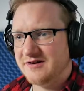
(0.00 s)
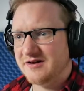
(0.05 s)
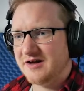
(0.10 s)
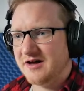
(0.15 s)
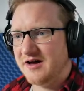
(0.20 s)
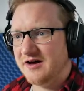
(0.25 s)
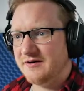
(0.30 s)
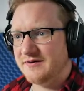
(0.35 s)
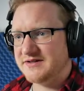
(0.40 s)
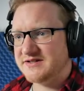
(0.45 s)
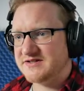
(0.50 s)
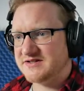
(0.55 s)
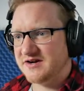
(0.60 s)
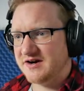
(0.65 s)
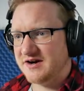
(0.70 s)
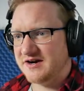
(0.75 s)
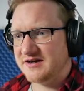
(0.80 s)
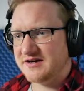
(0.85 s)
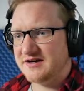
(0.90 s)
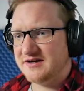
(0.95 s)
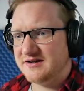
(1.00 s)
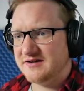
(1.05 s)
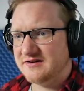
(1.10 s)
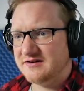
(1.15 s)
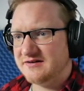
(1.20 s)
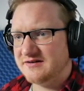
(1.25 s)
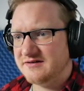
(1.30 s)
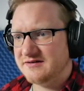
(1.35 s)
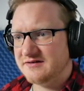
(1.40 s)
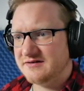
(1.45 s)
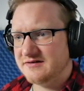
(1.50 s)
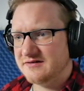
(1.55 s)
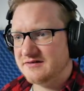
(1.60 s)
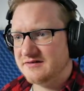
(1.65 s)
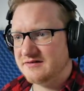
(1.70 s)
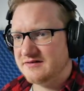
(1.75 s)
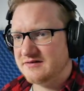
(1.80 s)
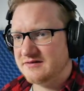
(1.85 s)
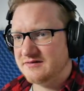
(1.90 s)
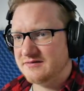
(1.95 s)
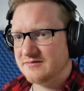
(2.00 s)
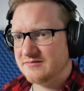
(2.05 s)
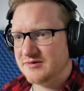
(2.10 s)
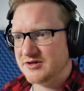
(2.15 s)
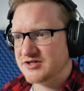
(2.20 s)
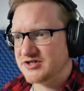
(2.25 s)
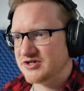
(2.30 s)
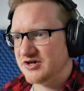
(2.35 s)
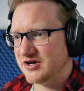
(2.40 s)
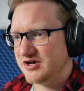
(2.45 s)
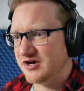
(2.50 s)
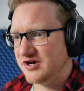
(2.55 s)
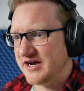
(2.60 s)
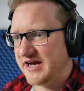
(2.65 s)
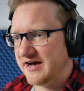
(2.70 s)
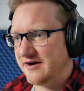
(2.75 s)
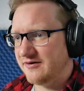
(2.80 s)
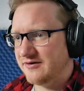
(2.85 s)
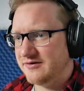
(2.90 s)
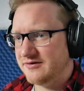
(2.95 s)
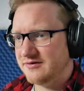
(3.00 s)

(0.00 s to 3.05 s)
Oh, it's dark. Much darker now.